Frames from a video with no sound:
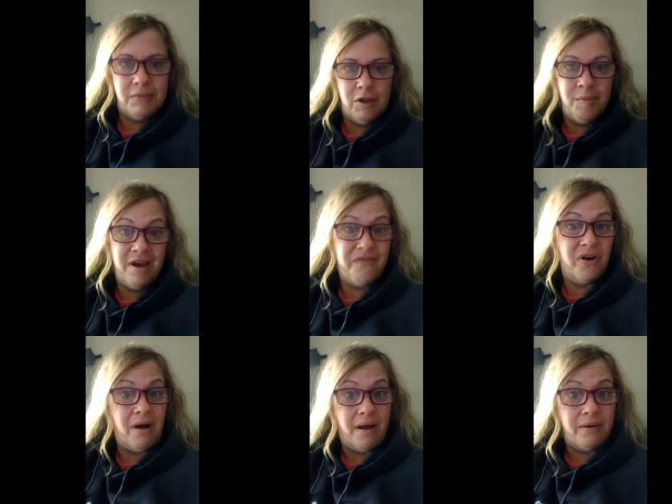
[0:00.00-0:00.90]
You may have
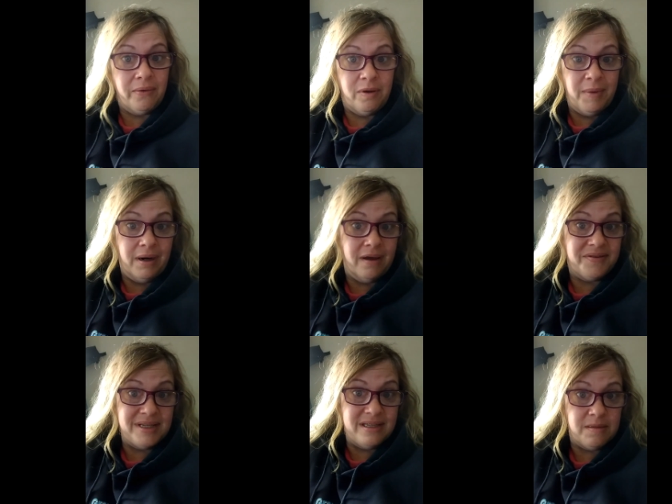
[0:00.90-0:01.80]
forgotten, or you may not
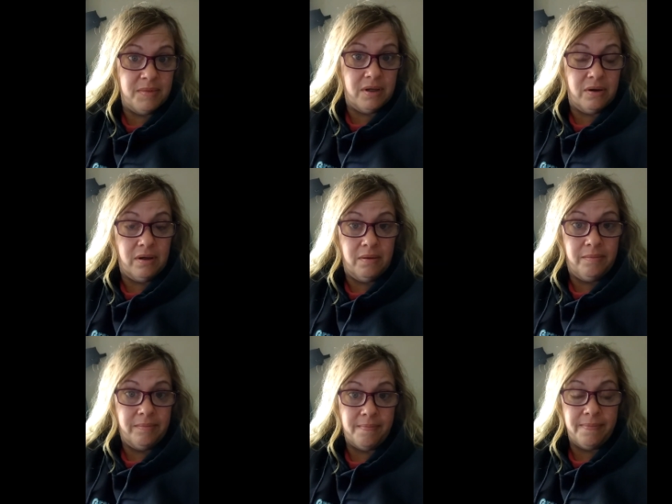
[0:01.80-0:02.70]
have seen some of the
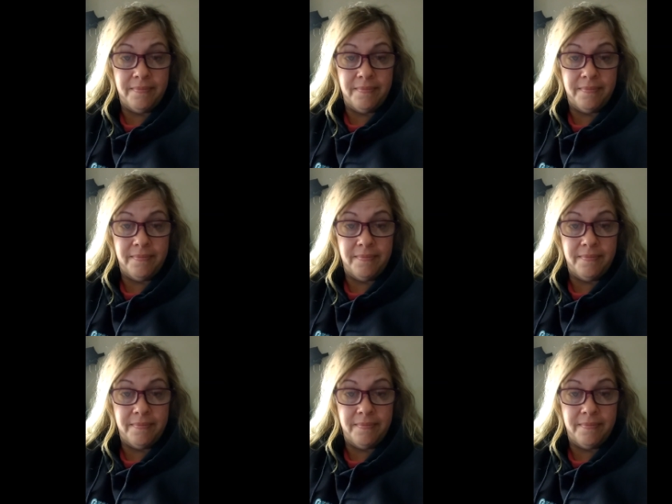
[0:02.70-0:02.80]
um,